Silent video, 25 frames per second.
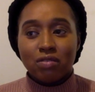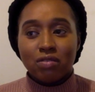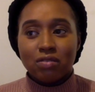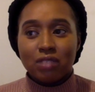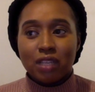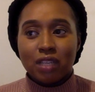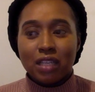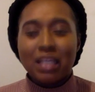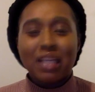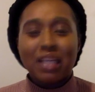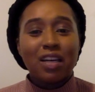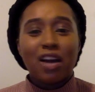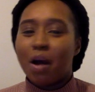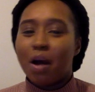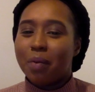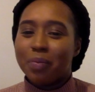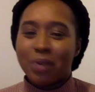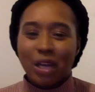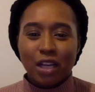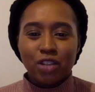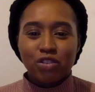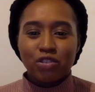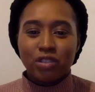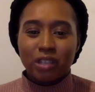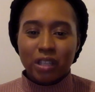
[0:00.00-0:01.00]
didn't come
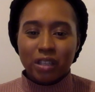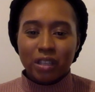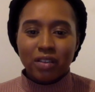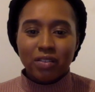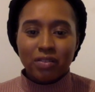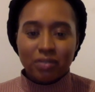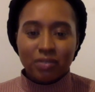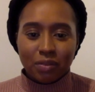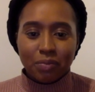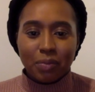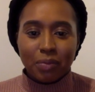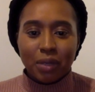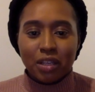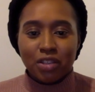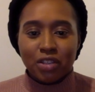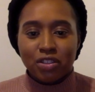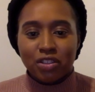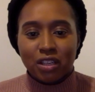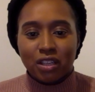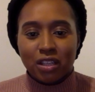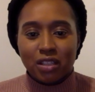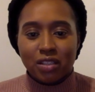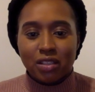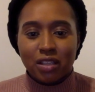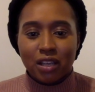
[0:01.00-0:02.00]
naturally for me, should
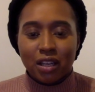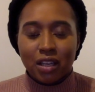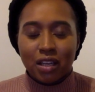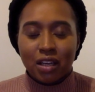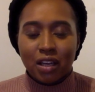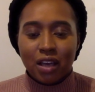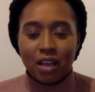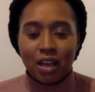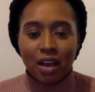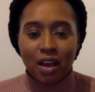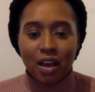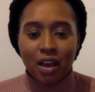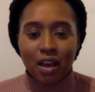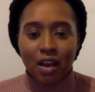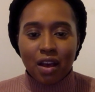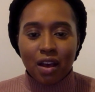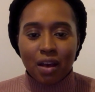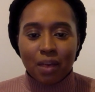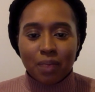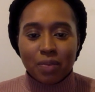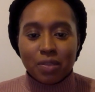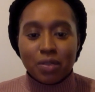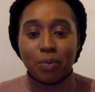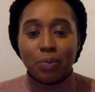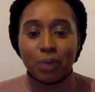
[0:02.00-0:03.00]
I say.
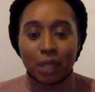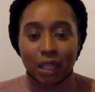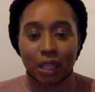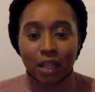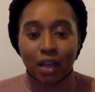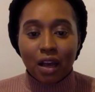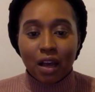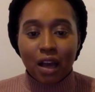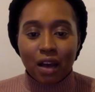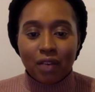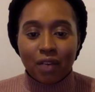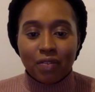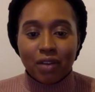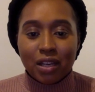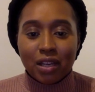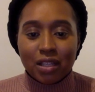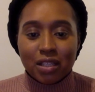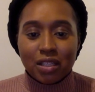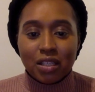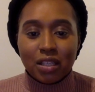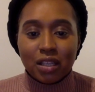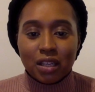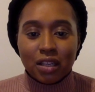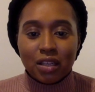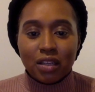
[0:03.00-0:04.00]
It's something that I have had
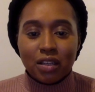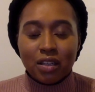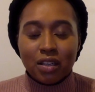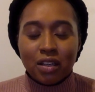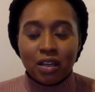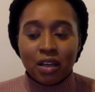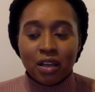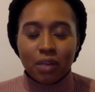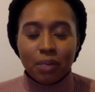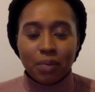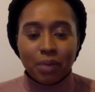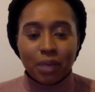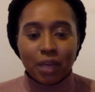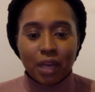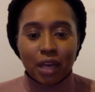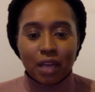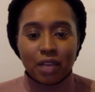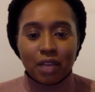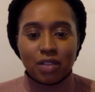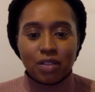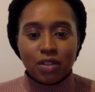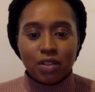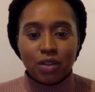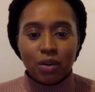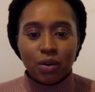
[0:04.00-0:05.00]
to learn. But yeah,
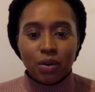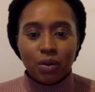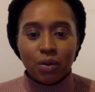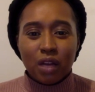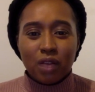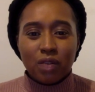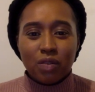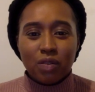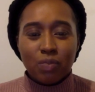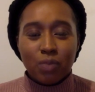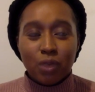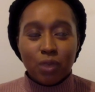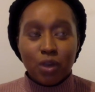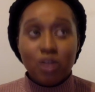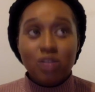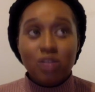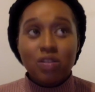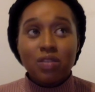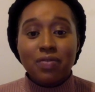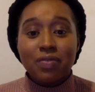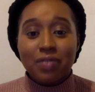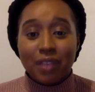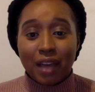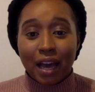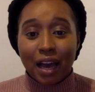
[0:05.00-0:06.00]
so because
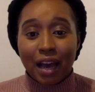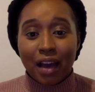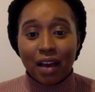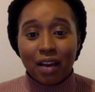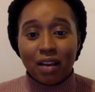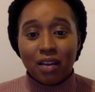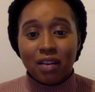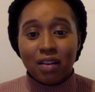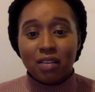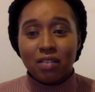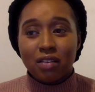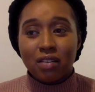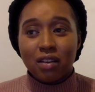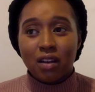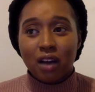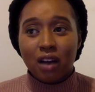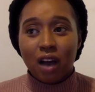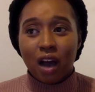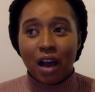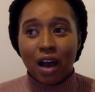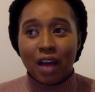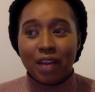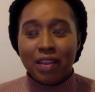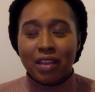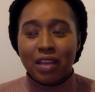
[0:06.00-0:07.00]
of that,
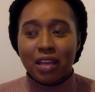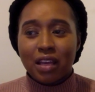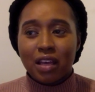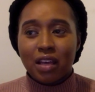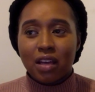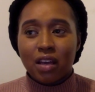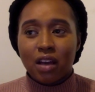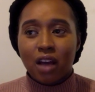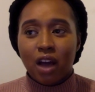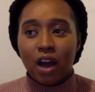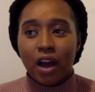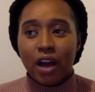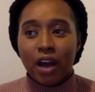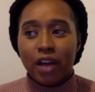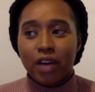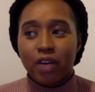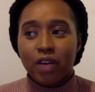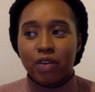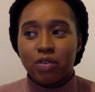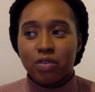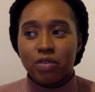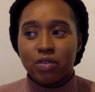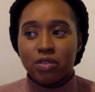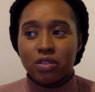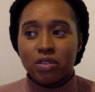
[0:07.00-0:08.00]
I think I
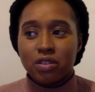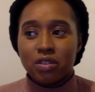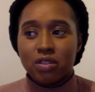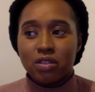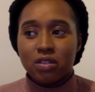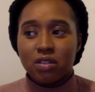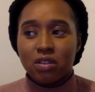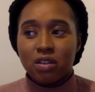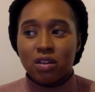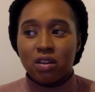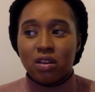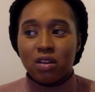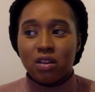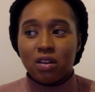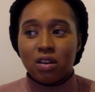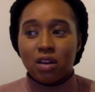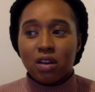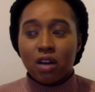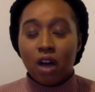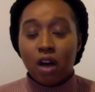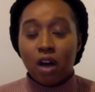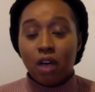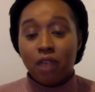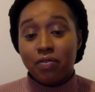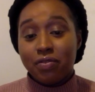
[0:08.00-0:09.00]
could
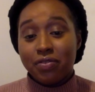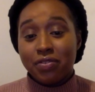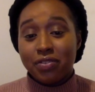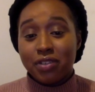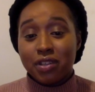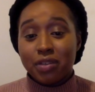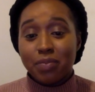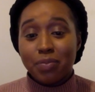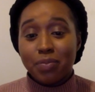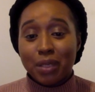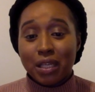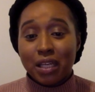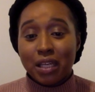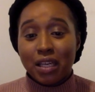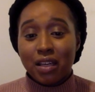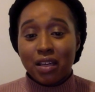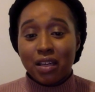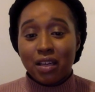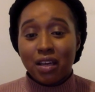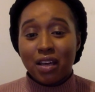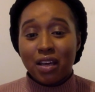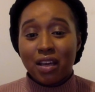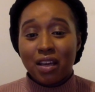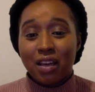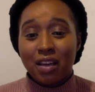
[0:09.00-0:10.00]
comfortably
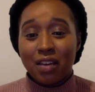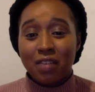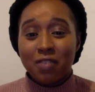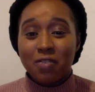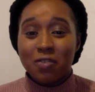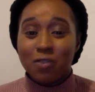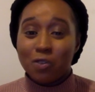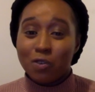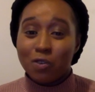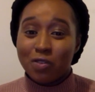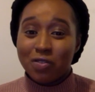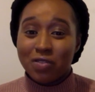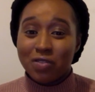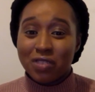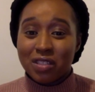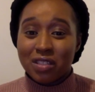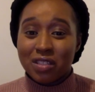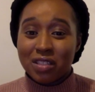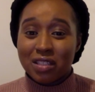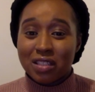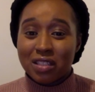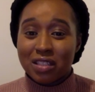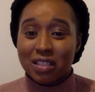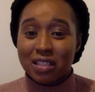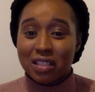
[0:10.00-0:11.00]
hit 4
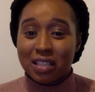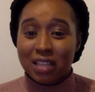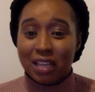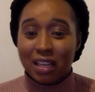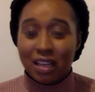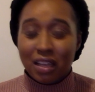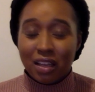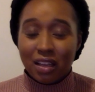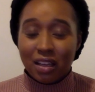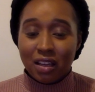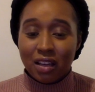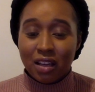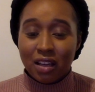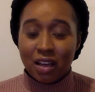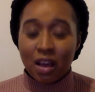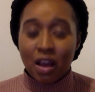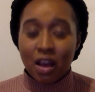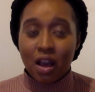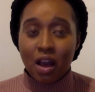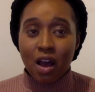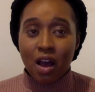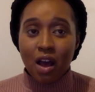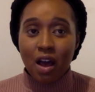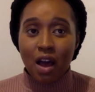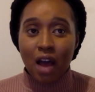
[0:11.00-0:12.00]
visits a day.
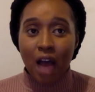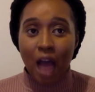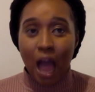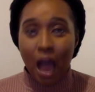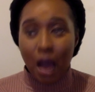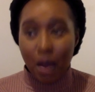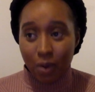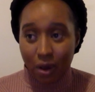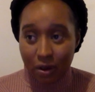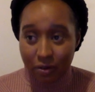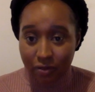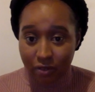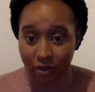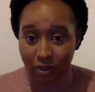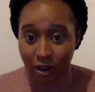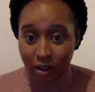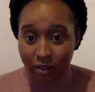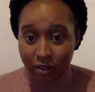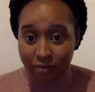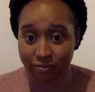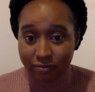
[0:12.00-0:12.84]
However,